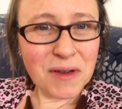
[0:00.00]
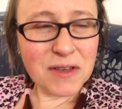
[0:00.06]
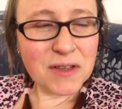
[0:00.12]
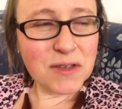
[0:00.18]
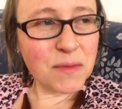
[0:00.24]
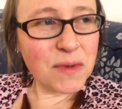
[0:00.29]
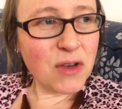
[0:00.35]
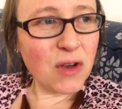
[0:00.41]

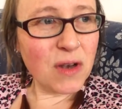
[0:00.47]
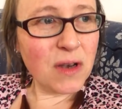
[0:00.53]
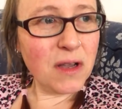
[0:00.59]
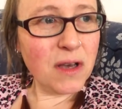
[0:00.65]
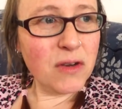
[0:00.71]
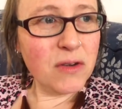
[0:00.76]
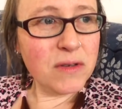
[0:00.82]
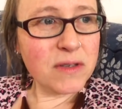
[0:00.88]
So we got
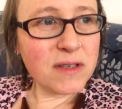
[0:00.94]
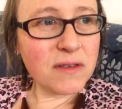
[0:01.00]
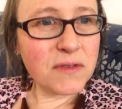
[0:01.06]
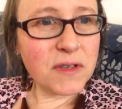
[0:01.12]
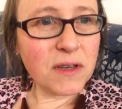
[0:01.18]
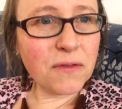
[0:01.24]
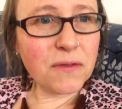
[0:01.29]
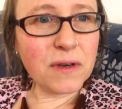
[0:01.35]
loads
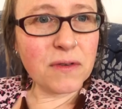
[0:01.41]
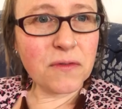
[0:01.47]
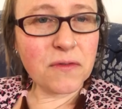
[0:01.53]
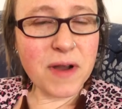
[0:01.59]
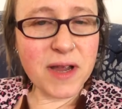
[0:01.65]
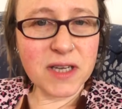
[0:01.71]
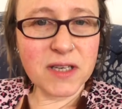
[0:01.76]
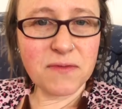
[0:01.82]
of different
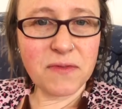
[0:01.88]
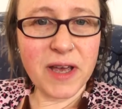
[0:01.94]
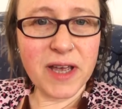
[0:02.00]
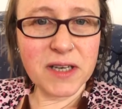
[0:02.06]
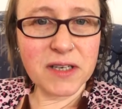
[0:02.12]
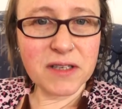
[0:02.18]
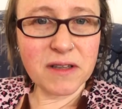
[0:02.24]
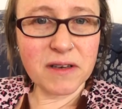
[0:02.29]
fresh
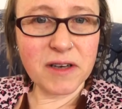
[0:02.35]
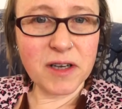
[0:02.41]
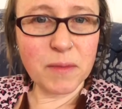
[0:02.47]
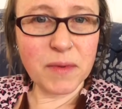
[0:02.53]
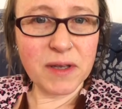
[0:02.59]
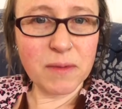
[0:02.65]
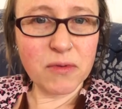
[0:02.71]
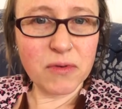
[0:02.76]
veg that
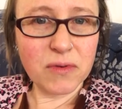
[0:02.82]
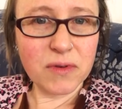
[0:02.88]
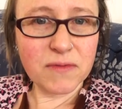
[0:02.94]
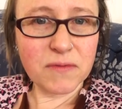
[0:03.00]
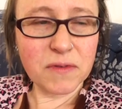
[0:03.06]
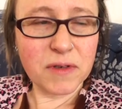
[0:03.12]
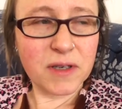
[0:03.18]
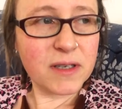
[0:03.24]
IB
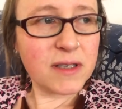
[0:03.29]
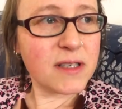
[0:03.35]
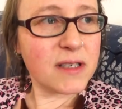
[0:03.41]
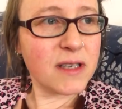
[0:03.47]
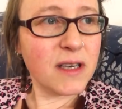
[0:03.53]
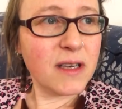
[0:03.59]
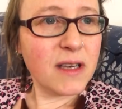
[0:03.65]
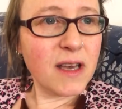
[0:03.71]
brought for
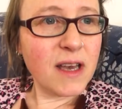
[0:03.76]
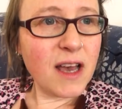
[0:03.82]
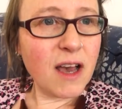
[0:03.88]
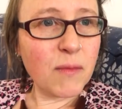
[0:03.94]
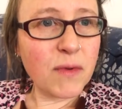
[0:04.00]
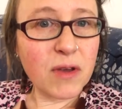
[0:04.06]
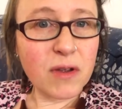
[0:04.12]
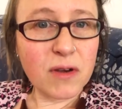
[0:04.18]
us,
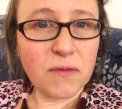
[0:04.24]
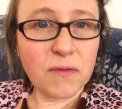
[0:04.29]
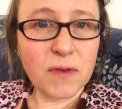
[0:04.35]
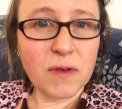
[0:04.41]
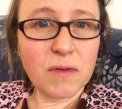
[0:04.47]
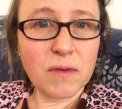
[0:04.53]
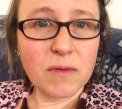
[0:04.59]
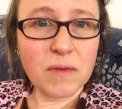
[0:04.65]
and we got a
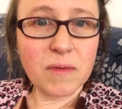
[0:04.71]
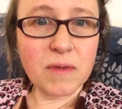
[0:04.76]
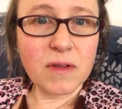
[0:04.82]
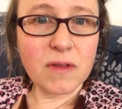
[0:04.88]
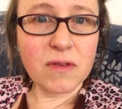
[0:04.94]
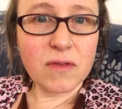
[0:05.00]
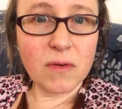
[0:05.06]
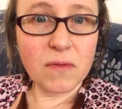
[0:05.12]
few
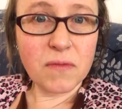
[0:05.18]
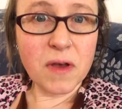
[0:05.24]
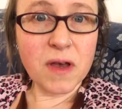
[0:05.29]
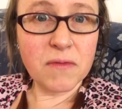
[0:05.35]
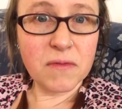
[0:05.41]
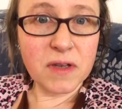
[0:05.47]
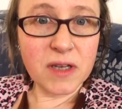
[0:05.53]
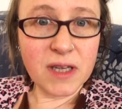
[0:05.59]
sort of
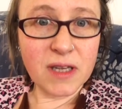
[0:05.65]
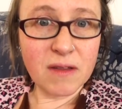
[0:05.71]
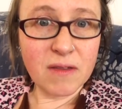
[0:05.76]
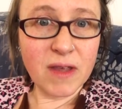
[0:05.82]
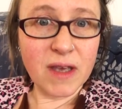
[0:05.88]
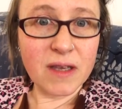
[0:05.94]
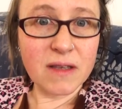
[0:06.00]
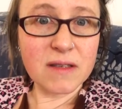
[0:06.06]
oveny
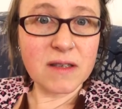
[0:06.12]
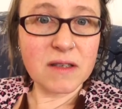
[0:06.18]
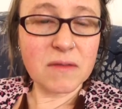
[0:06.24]
things